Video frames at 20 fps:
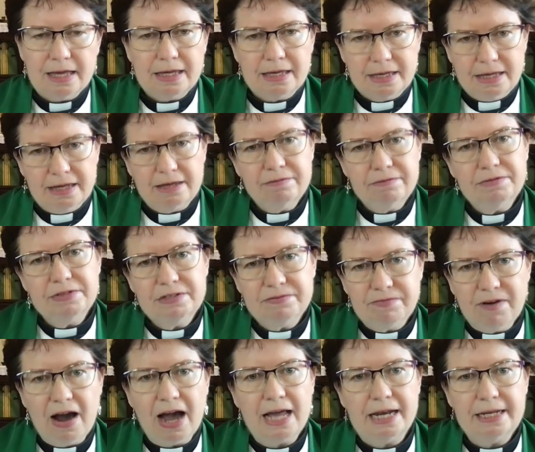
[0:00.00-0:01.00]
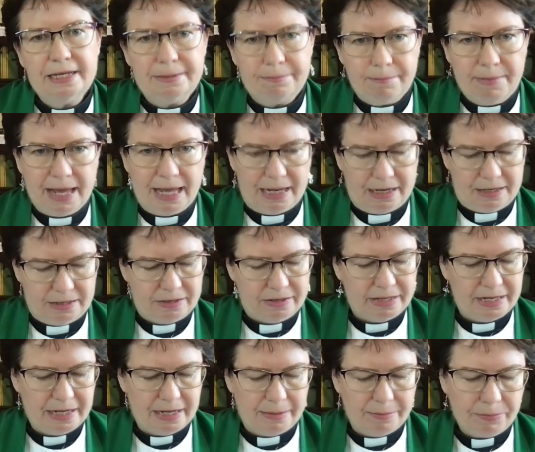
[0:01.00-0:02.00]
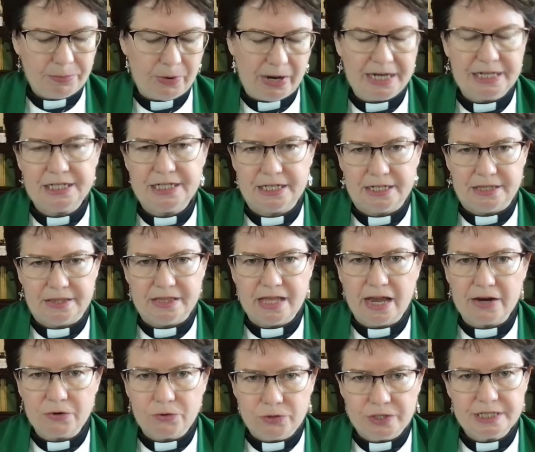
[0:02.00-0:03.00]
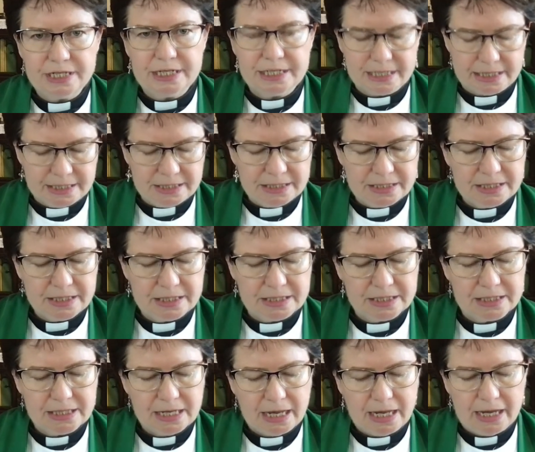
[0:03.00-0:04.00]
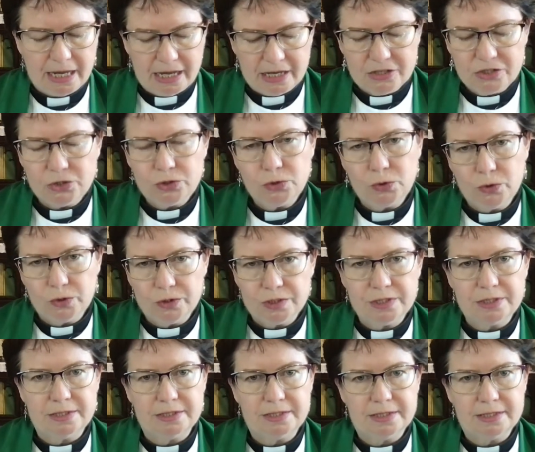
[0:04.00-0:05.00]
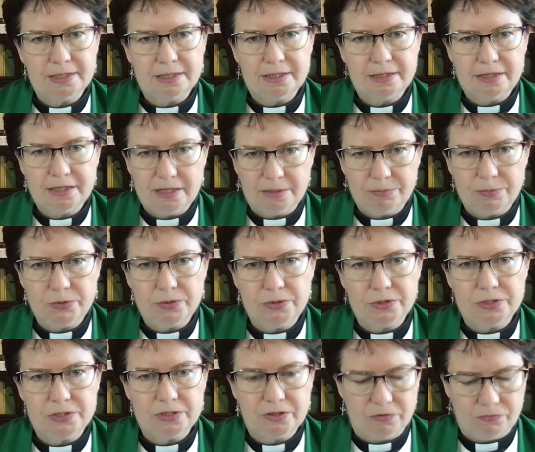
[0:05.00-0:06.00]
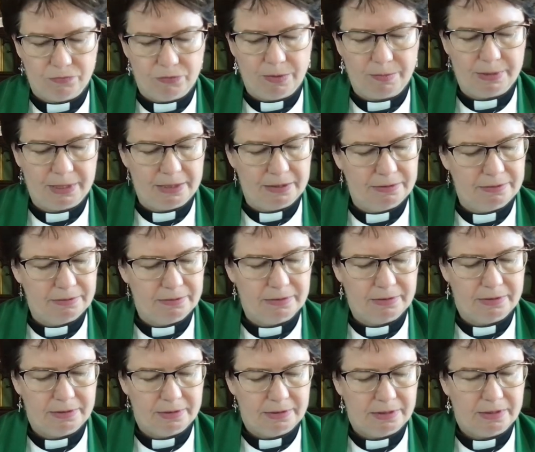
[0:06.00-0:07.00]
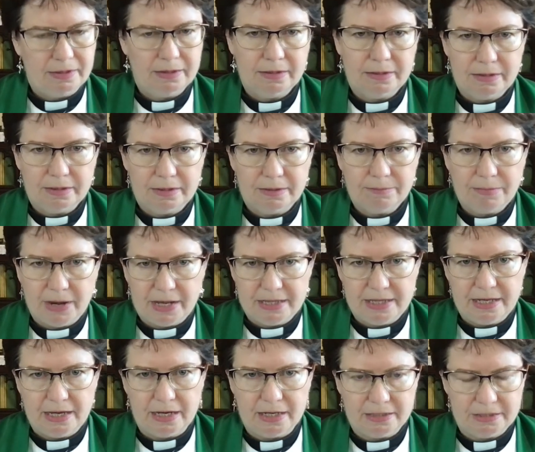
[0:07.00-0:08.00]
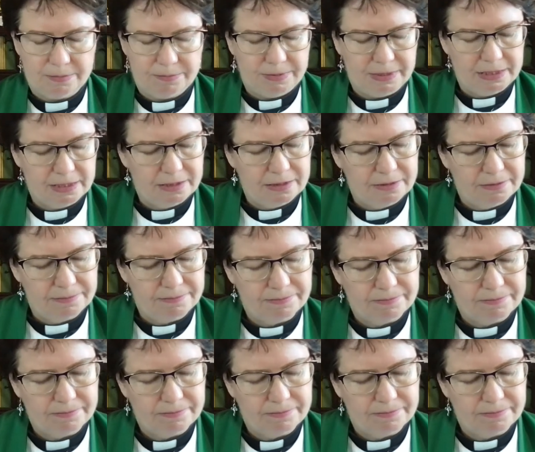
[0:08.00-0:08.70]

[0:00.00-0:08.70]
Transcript: gives violent men the impression that Christians endorse the abuse of women by their husbands.